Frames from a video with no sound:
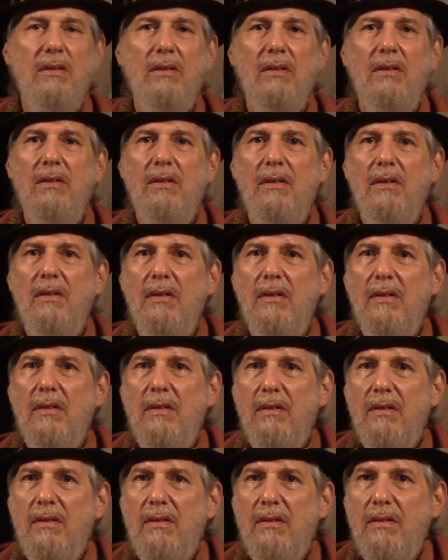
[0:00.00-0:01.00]

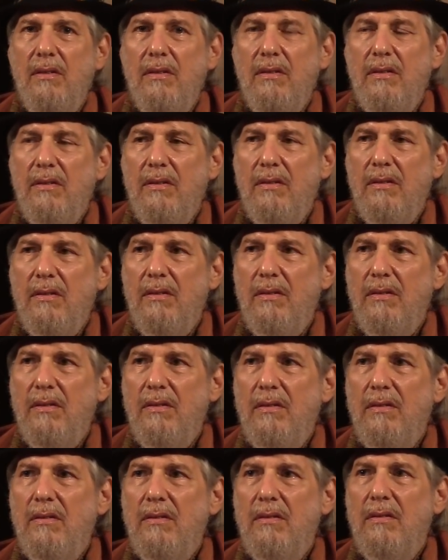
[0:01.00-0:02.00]

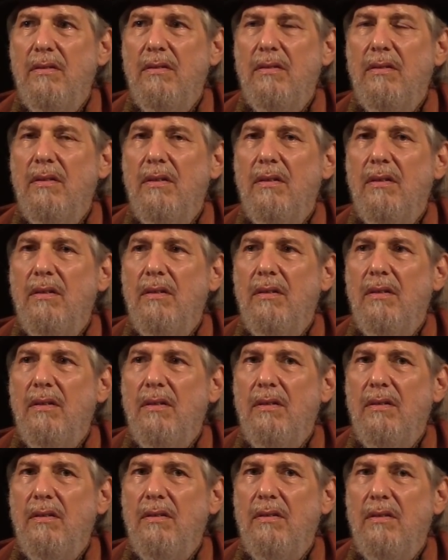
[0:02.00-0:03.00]

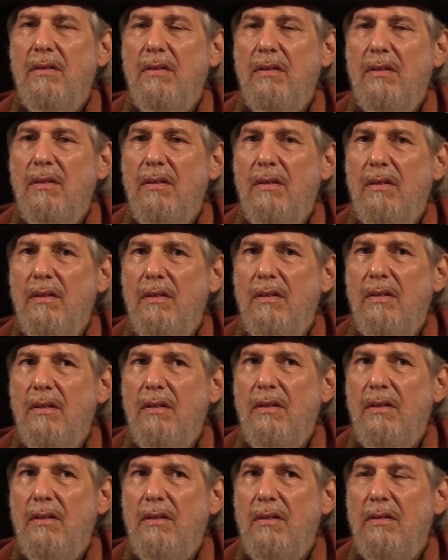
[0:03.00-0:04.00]

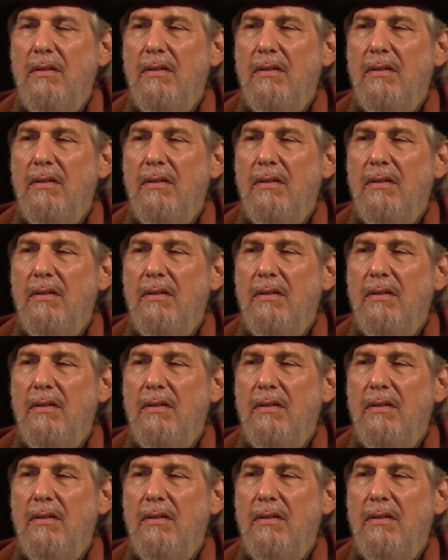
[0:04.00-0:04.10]
Nothing is said.